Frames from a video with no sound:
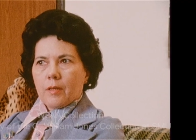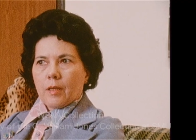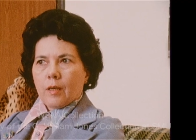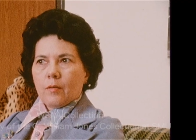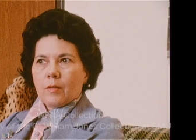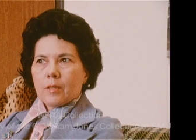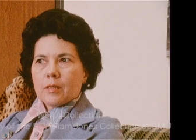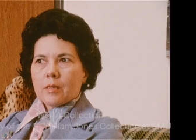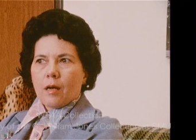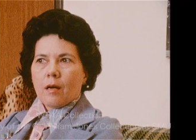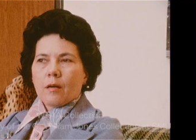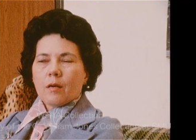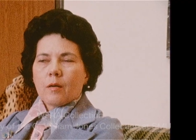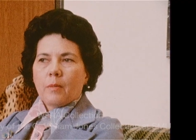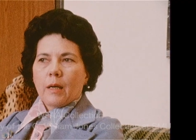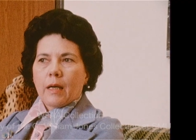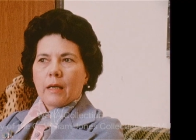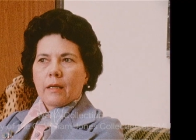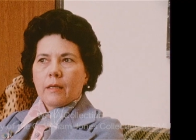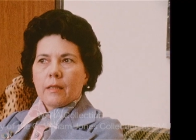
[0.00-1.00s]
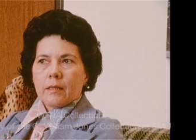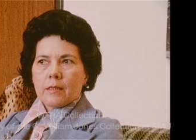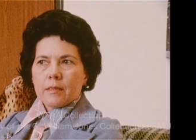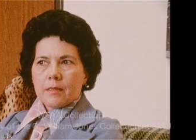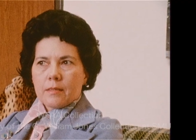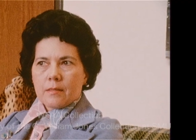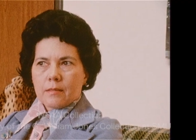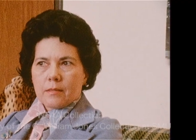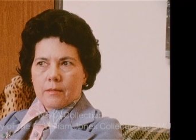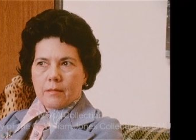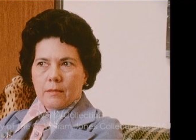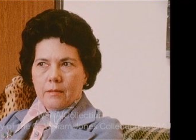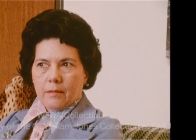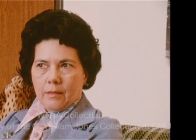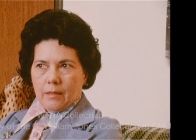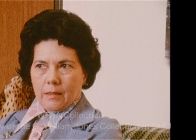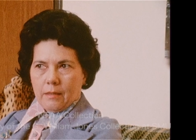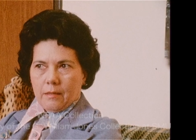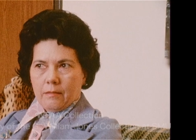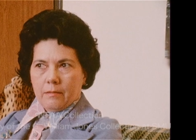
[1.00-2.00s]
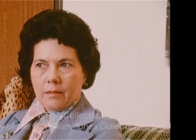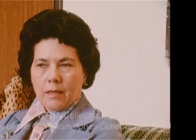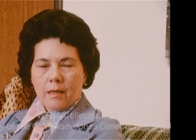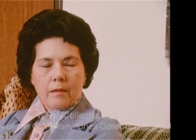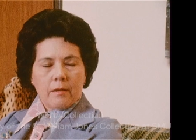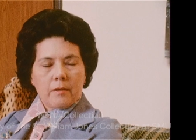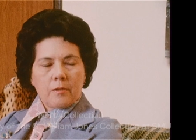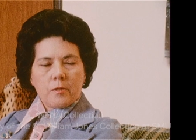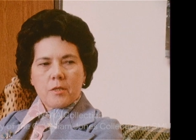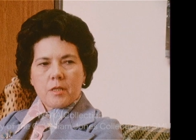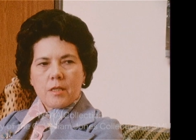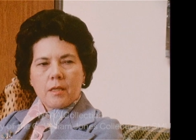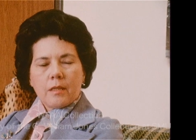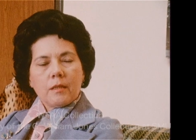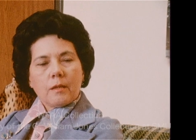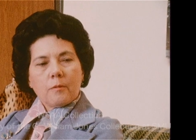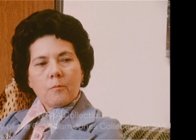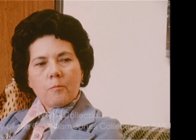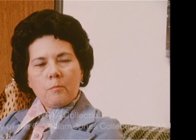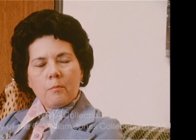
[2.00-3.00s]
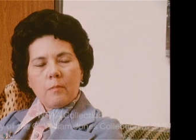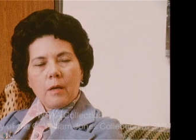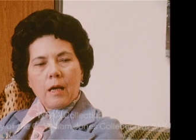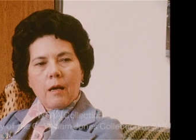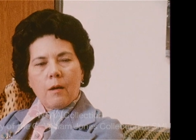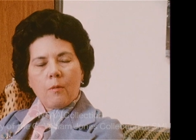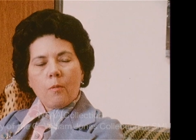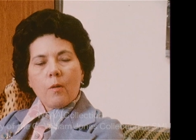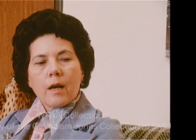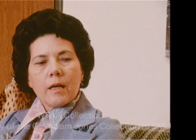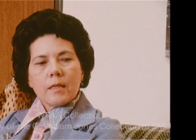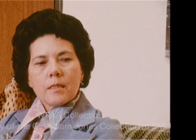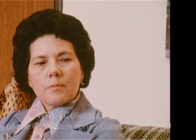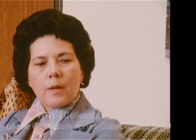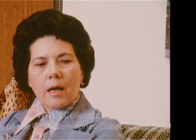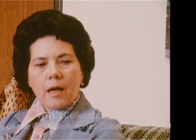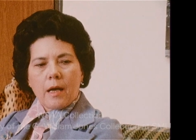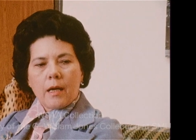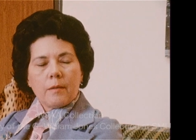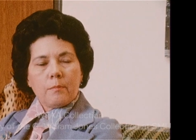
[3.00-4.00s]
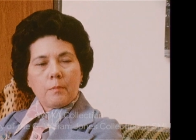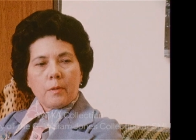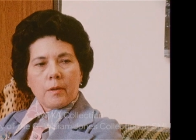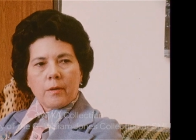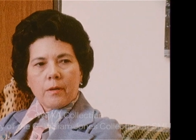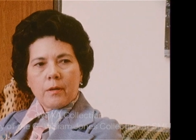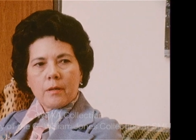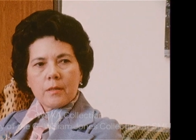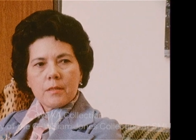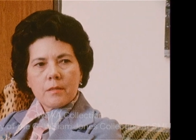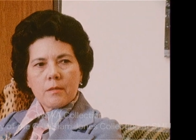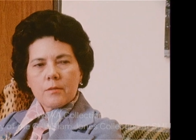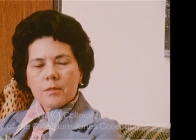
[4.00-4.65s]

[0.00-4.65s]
The only talk about it is uh, not understanding uh, why he's behind bars.